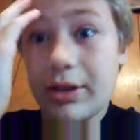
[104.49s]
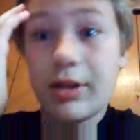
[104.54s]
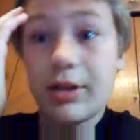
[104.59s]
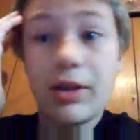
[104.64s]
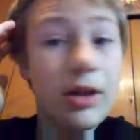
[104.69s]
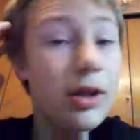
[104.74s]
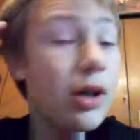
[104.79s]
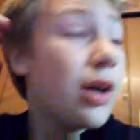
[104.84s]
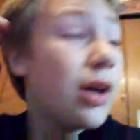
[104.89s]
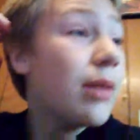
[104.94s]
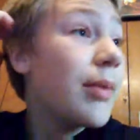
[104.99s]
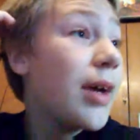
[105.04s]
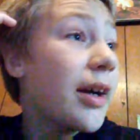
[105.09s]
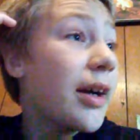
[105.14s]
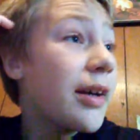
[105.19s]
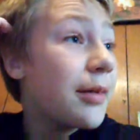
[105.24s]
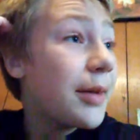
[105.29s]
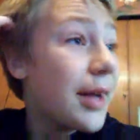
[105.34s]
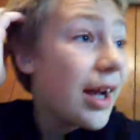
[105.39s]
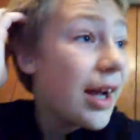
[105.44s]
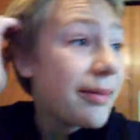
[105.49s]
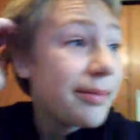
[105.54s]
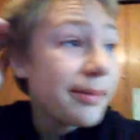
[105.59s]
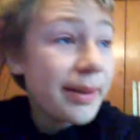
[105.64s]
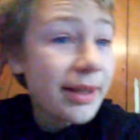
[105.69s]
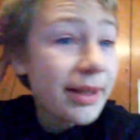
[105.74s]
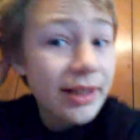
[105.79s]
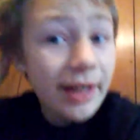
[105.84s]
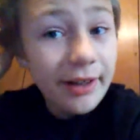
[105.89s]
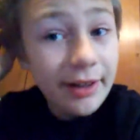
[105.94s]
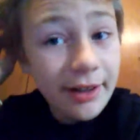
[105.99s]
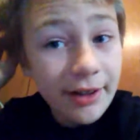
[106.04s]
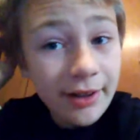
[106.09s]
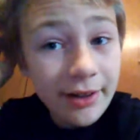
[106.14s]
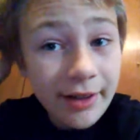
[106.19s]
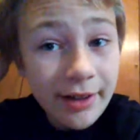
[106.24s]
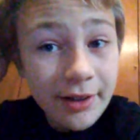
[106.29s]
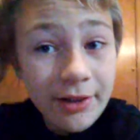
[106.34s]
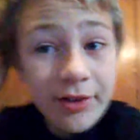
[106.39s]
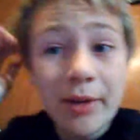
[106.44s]
Oh, I'm not gonna be happy about that
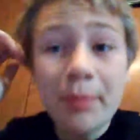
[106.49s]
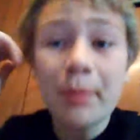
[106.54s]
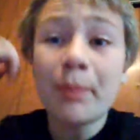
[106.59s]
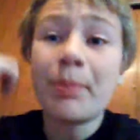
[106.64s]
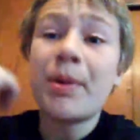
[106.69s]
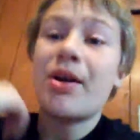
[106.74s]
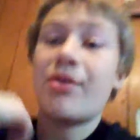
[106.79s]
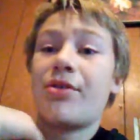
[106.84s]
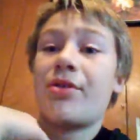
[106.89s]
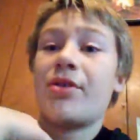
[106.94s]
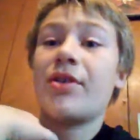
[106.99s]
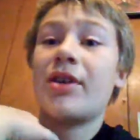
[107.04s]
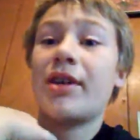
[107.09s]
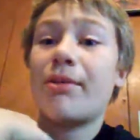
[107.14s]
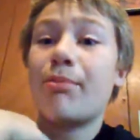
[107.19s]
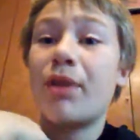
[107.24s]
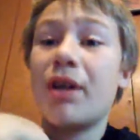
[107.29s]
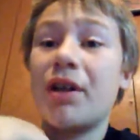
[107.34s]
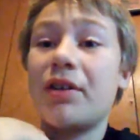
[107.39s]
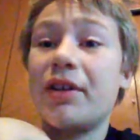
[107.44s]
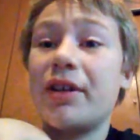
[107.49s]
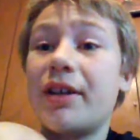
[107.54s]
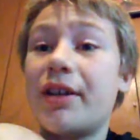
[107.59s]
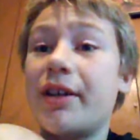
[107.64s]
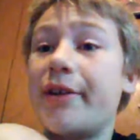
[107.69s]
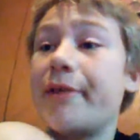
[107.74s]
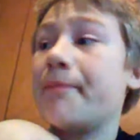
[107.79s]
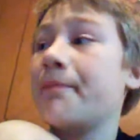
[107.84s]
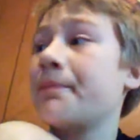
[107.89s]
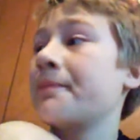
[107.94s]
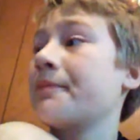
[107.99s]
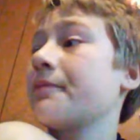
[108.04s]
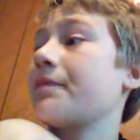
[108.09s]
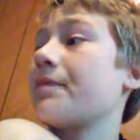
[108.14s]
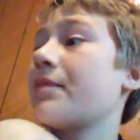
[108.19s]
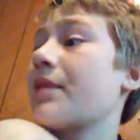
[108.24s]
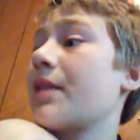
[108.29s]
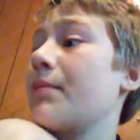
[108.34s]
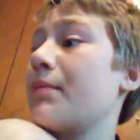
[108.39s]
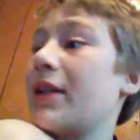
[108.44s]
Carolina Reaper powder though. I can barely,
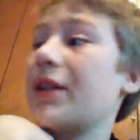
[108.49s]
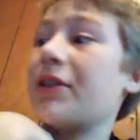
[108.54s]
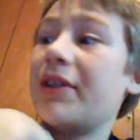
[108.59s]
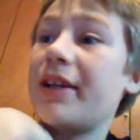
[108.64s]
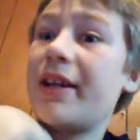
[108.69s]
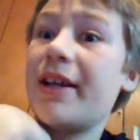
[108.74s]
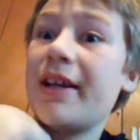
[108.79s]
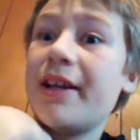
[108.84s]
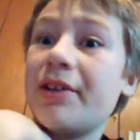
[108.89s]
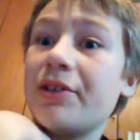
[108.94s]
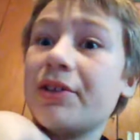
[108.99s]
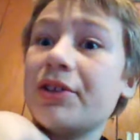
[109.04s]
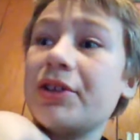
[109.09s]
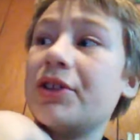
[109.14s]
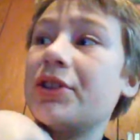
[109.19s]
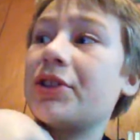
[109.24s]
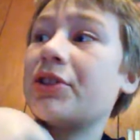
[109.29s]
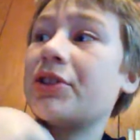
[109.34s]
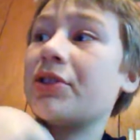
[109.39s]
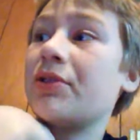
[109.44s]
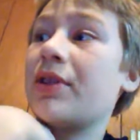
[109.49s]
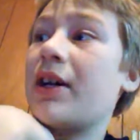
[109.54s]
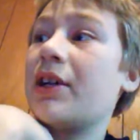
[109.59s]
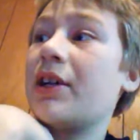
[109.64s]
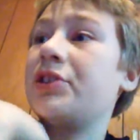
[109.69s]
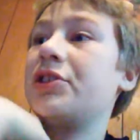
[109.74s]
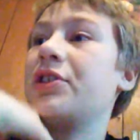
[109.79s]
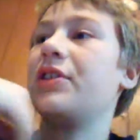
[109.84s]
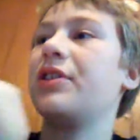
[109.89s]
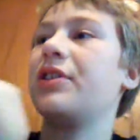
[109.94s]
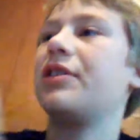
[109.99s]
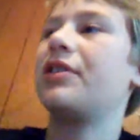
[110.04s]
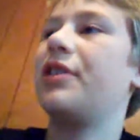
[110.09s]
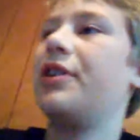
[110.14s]
barely handle sriracha.